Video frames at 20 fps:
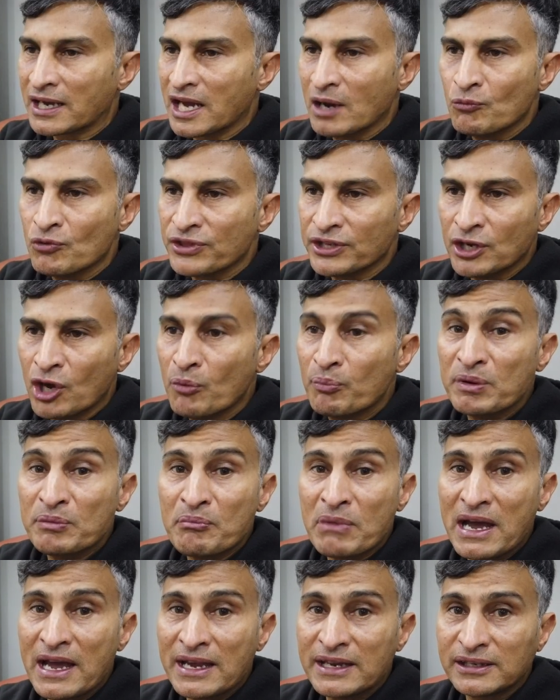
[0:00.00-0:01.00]
I come with an open
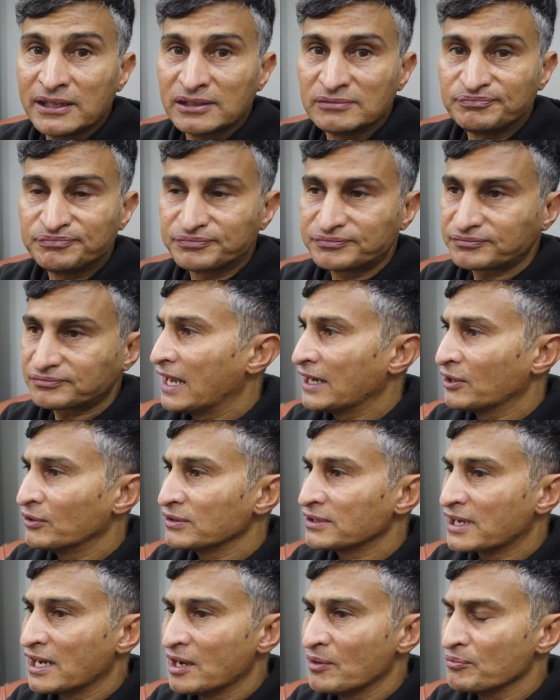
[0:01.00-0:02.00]
mind. I
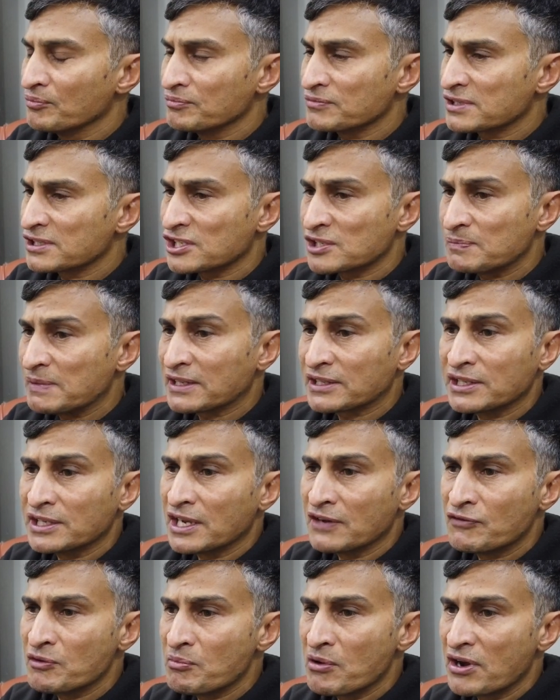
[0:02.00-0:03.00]
don't come
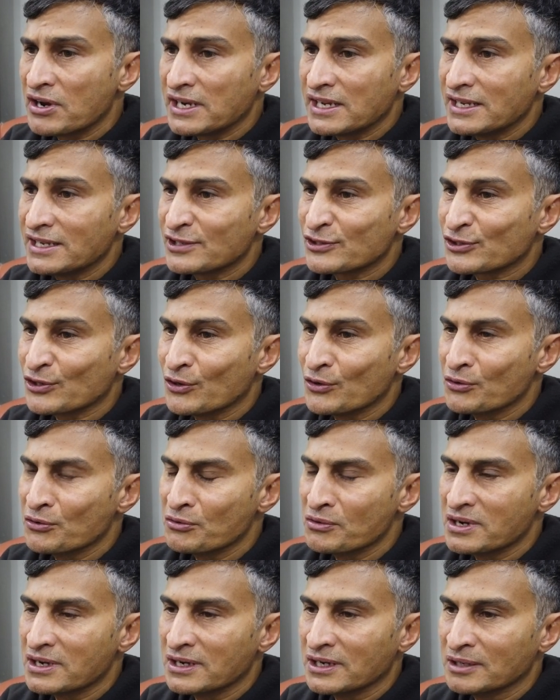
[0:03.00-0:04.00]
suspecting everybody.
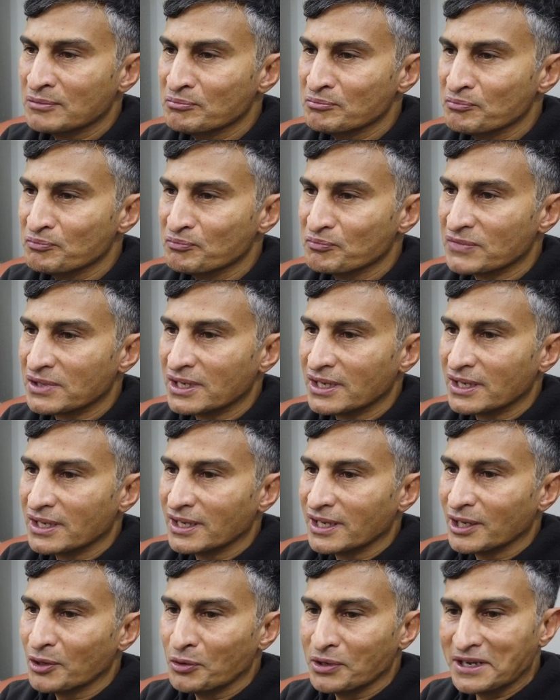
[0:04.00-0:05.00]
So
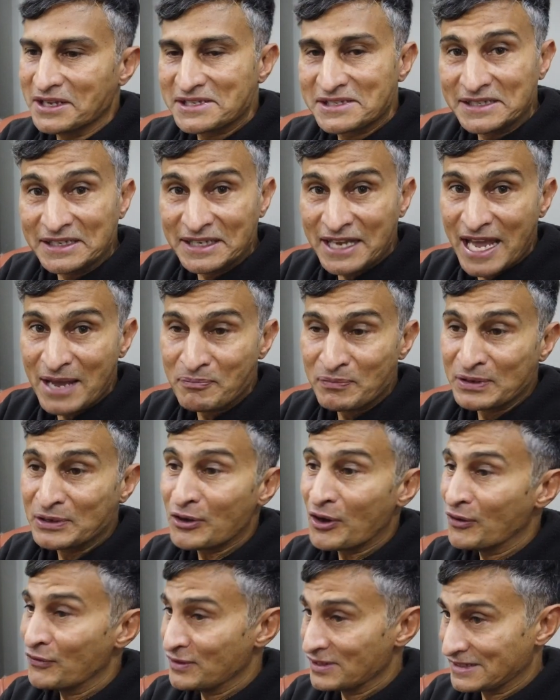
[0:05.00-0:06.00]
when I see it
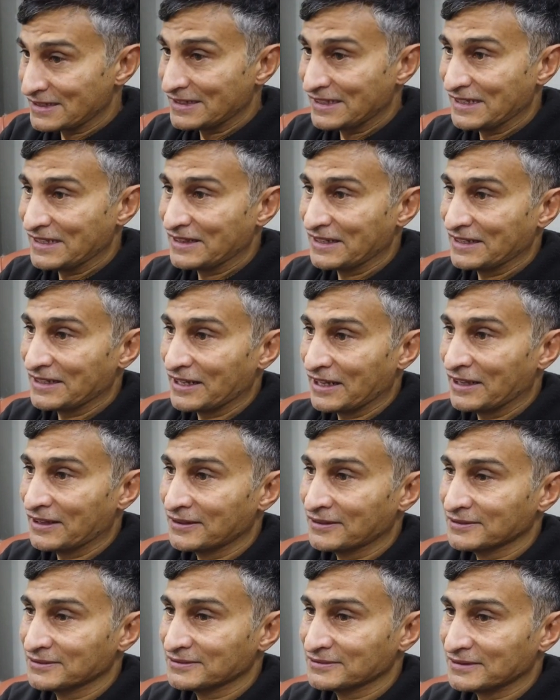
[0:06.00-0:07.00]
happen, obviously, then
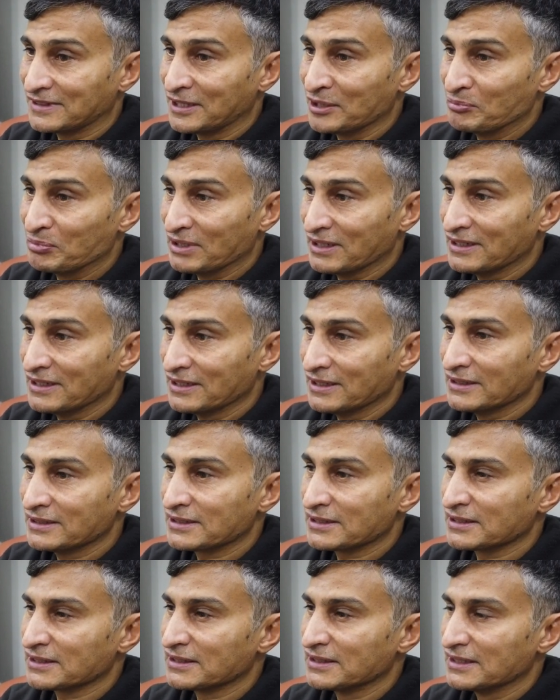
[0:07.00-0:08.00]
I'll be
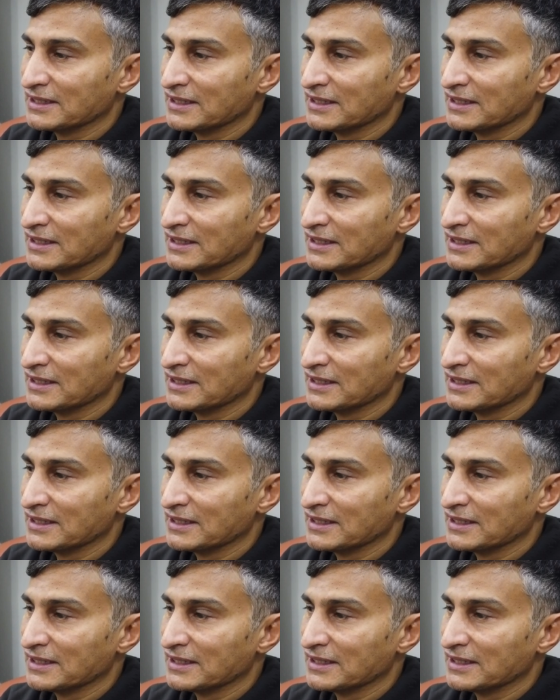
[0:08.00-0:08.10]
alert,